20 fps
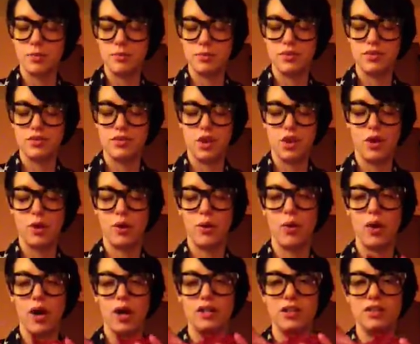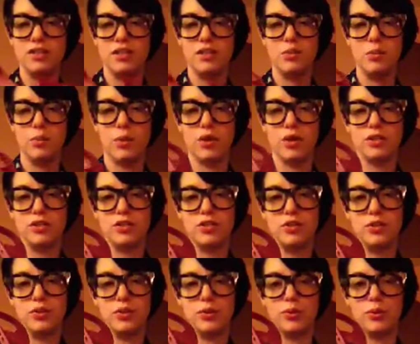So I did want
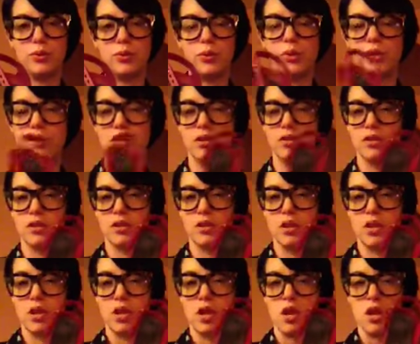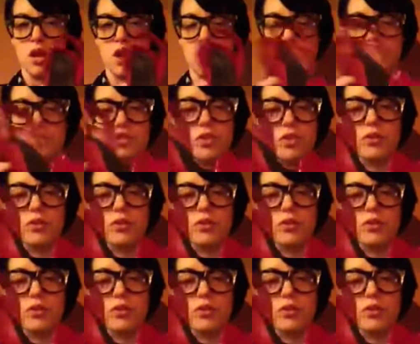to show